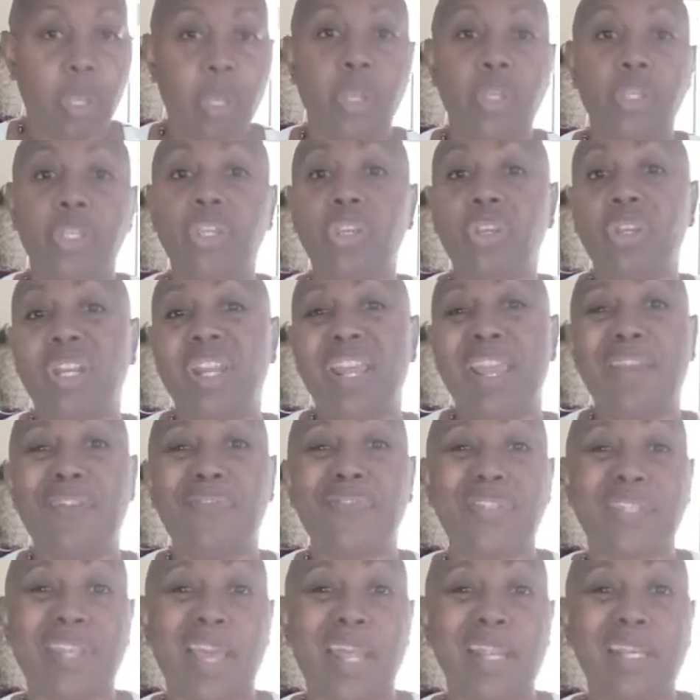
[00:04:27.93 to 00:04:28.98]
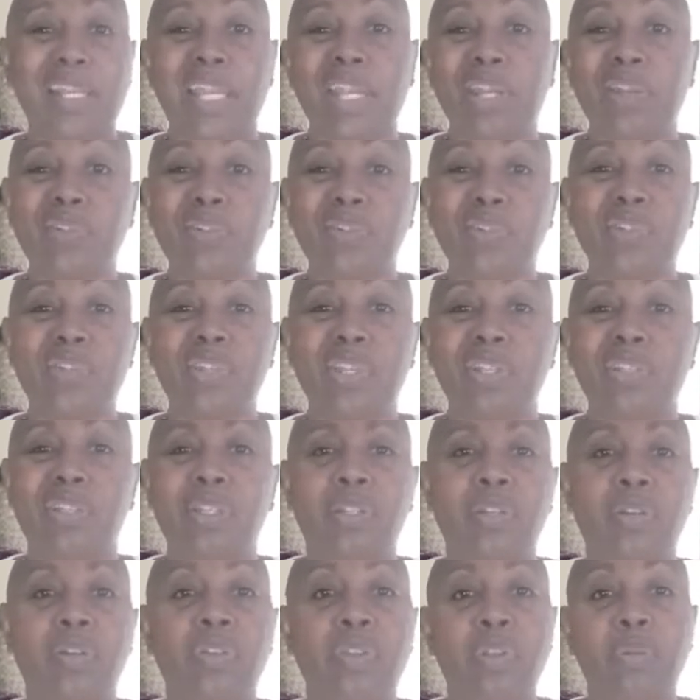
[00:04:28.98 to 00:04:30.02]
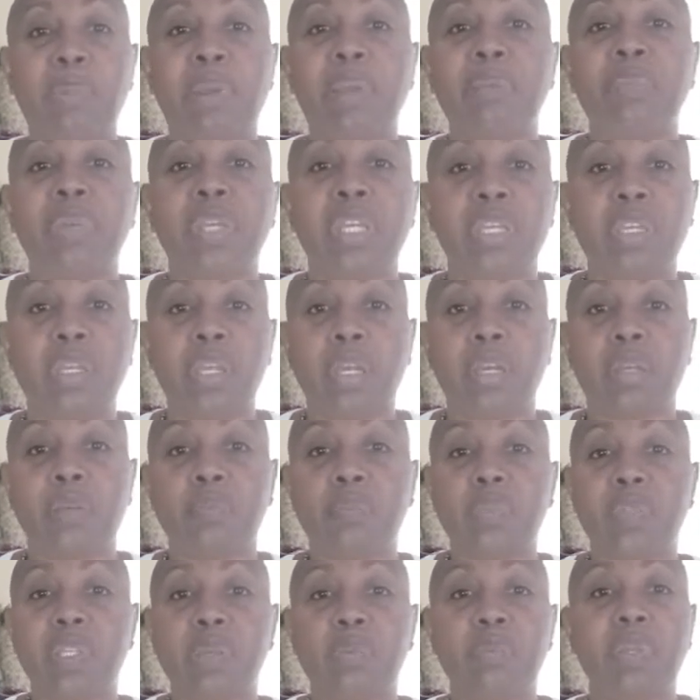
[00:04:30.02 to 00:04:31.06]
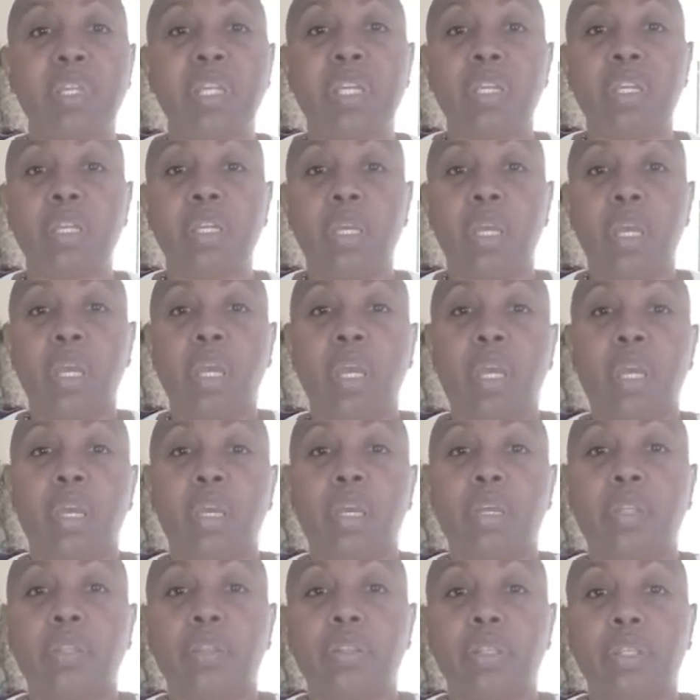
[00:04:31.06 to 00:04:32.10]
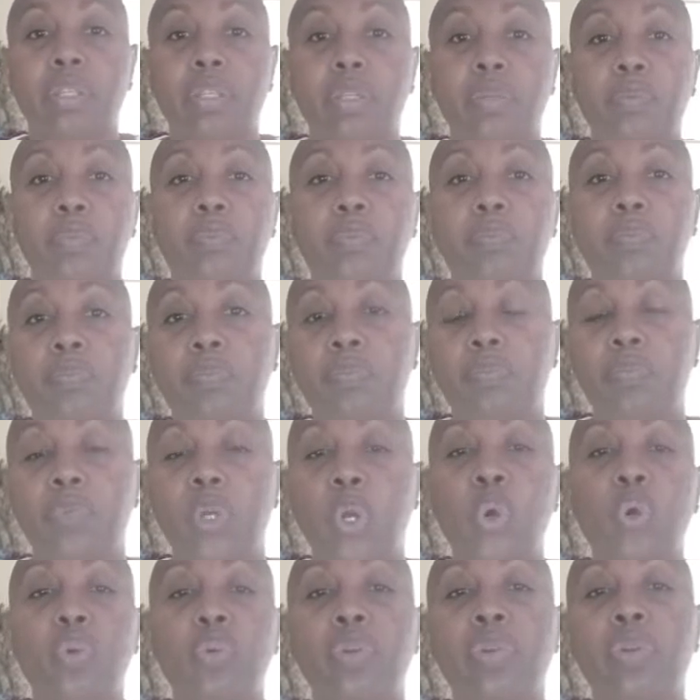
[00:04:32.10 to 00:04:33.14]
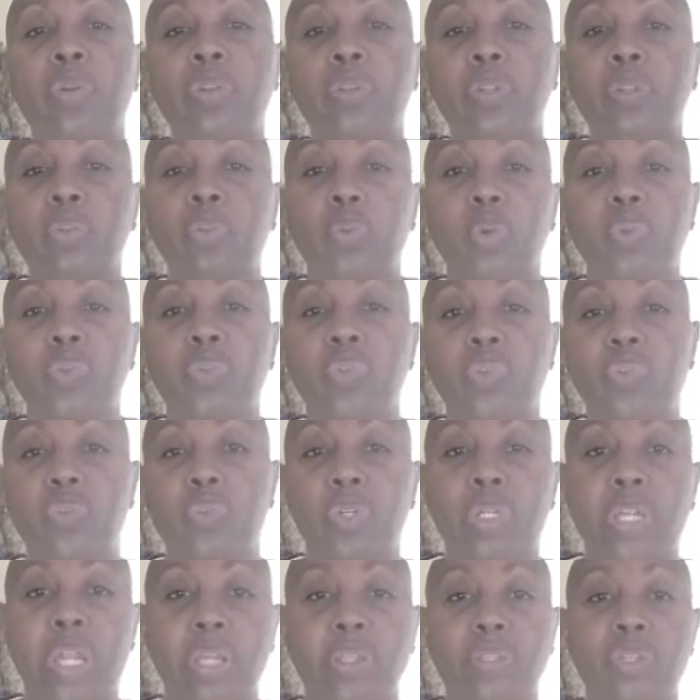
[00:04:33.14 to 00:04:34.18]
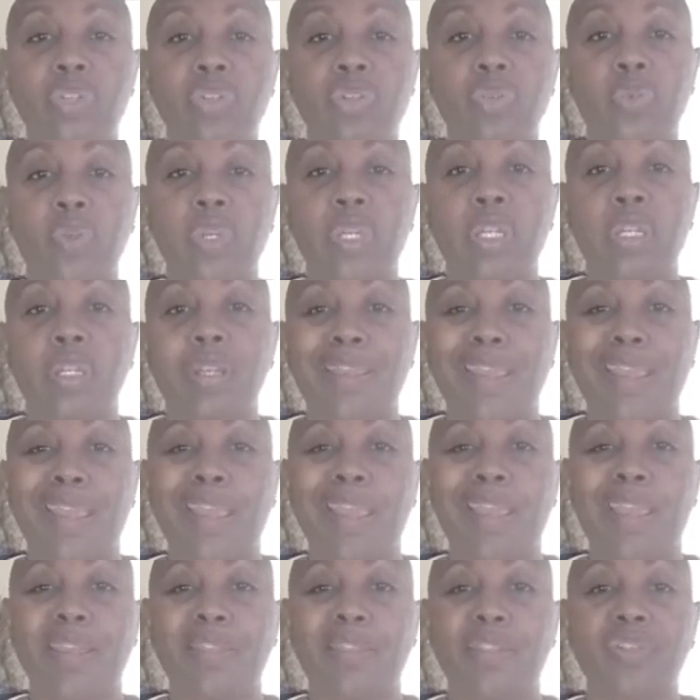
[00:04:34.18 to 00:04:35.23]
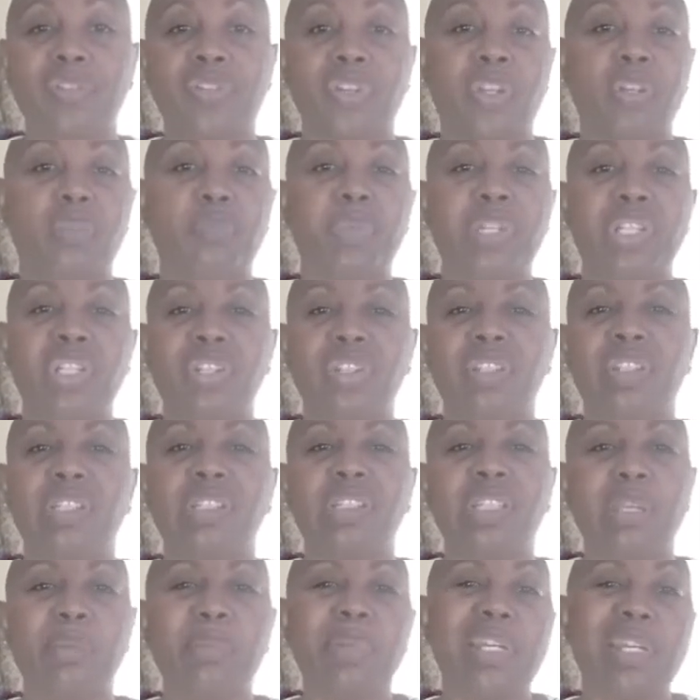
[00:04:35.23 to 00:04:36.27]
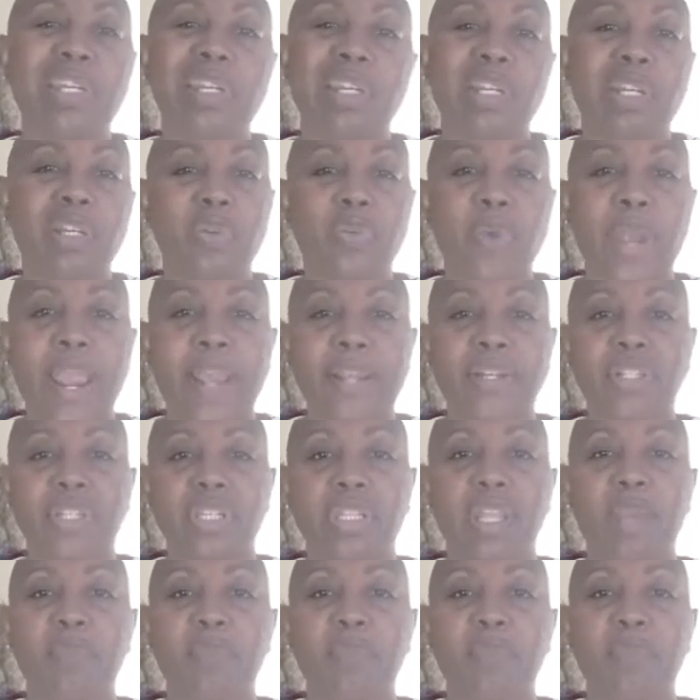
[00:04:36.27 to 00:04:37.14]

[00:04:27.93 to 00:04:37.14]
You're going to have side characters that, there might be somebody, the owner of the grocery store down the street, and there's going to be just limited interaction.